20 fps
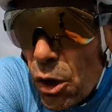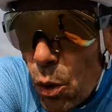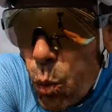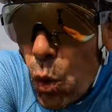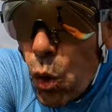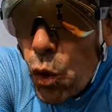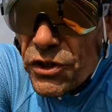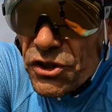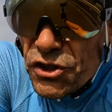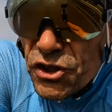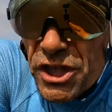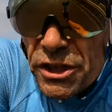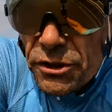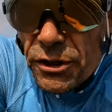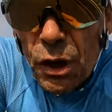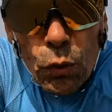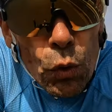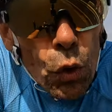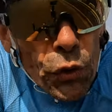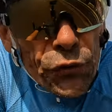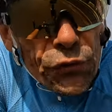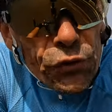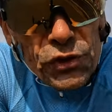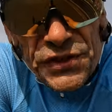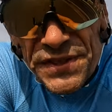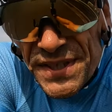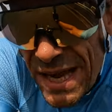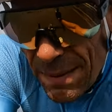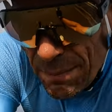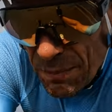I wore the Giro all through
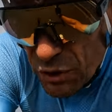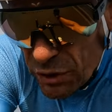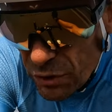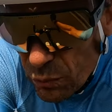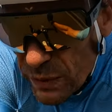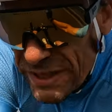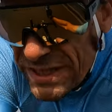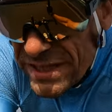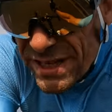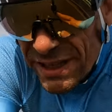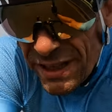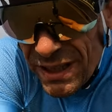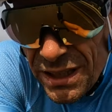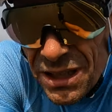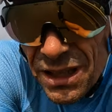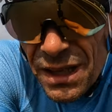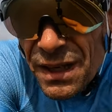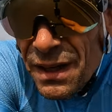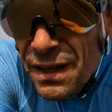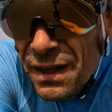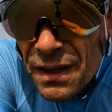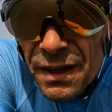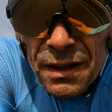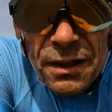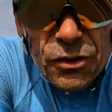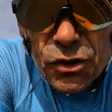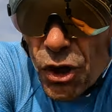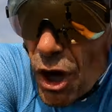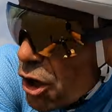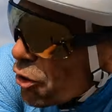summer and winter.
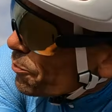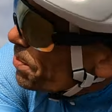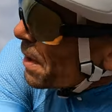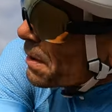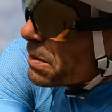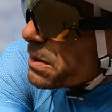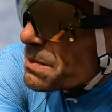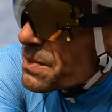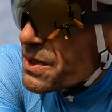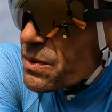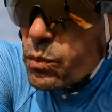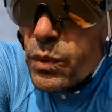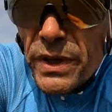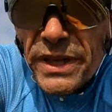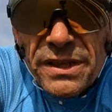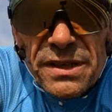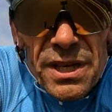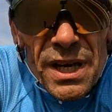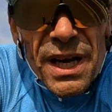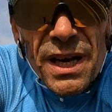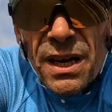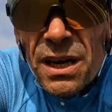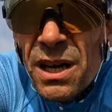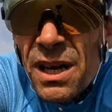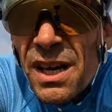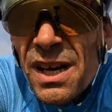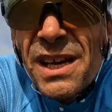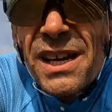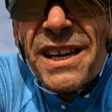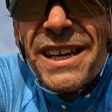No problems in winter.
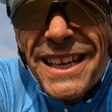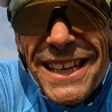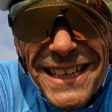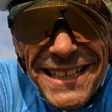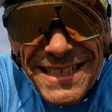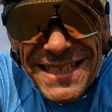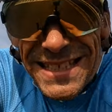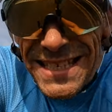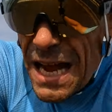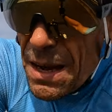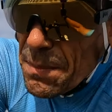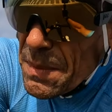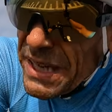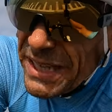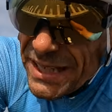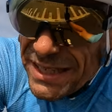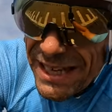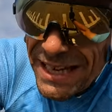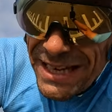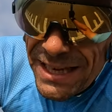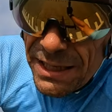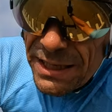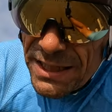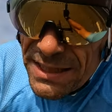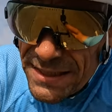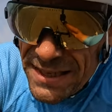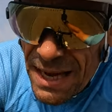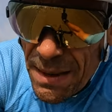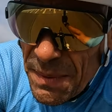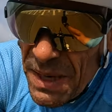In summer, in the heat of
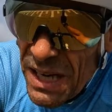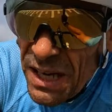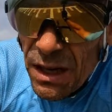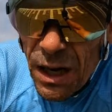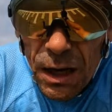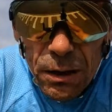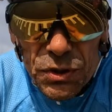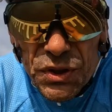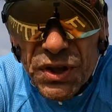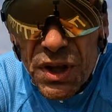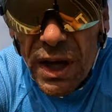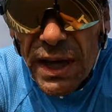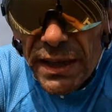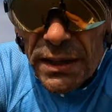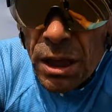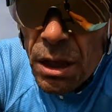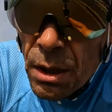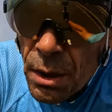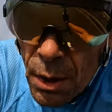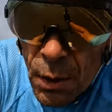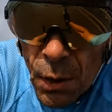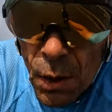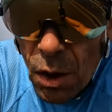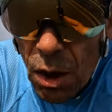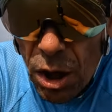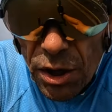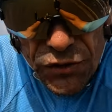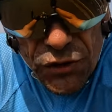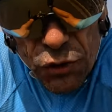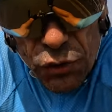summer, I was like,
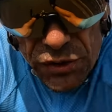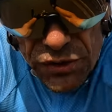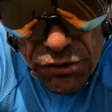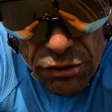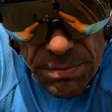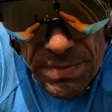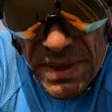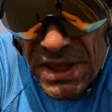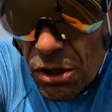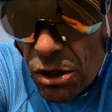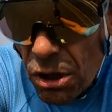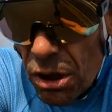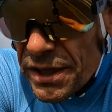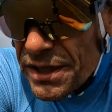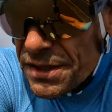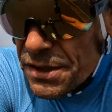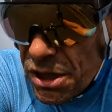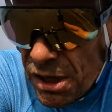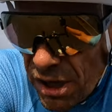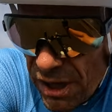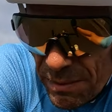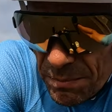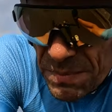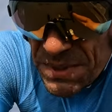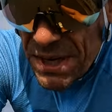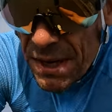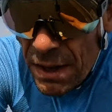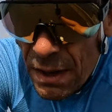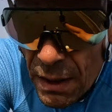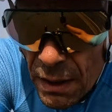oh dude, you're a bit hot at times.